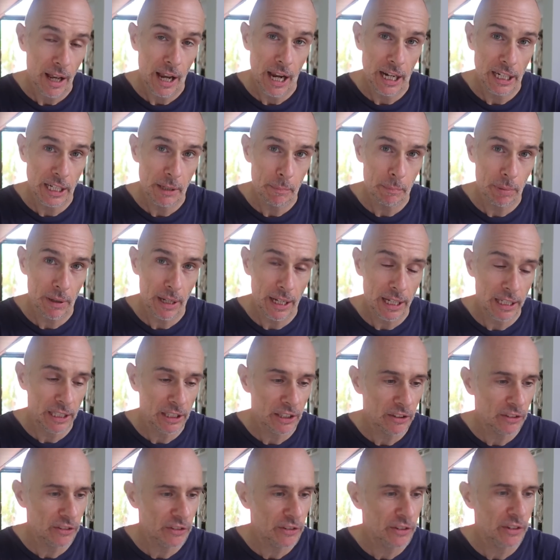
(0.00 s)
Any
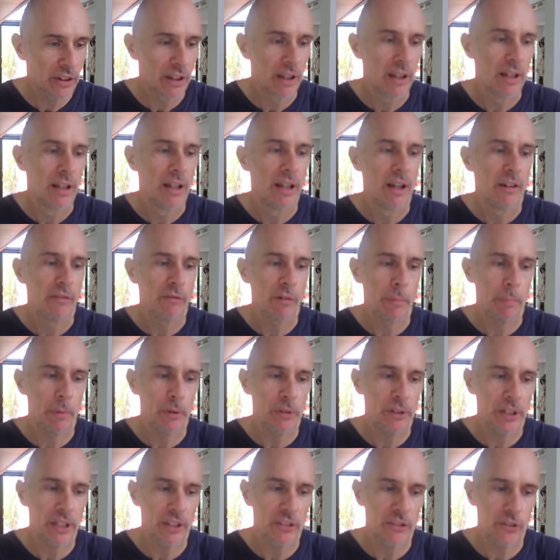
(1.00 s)
plans for
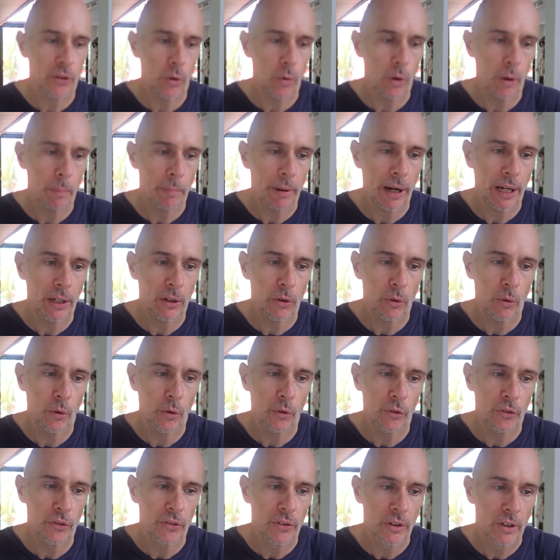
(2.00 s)
putting solar
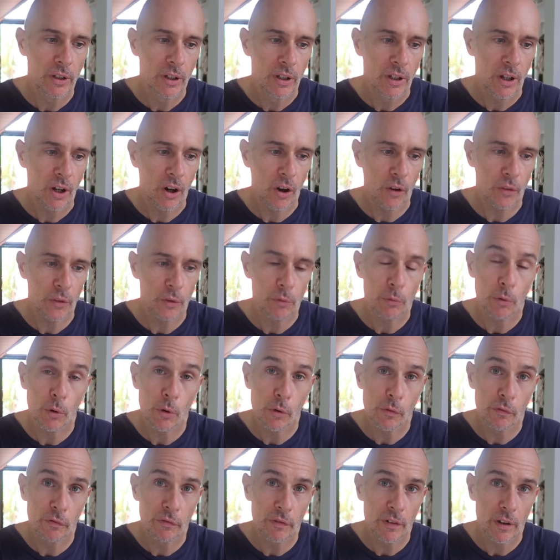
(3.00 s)
panels on the
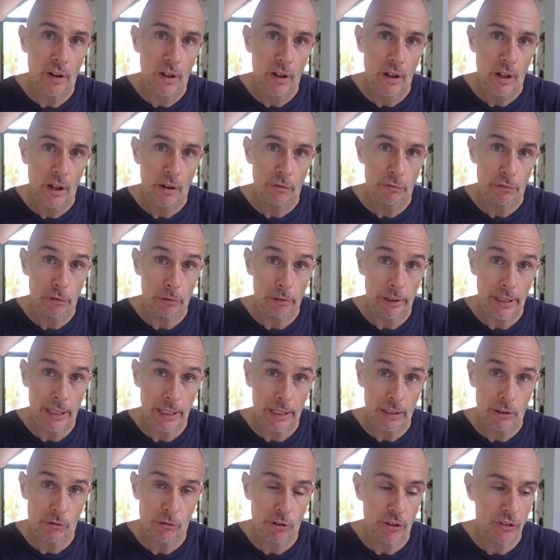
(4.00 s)
roof for
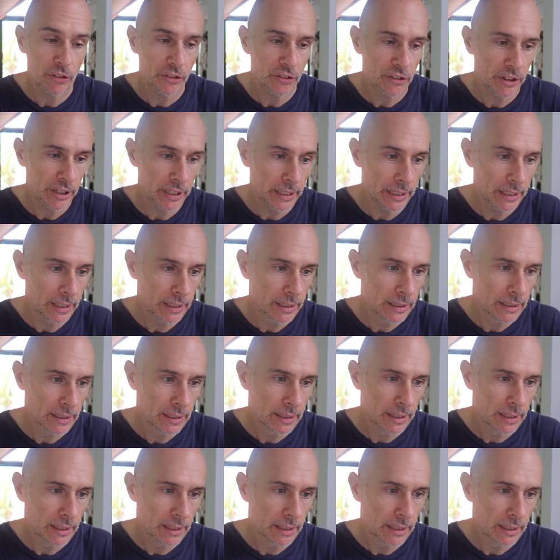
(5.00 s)
electricity?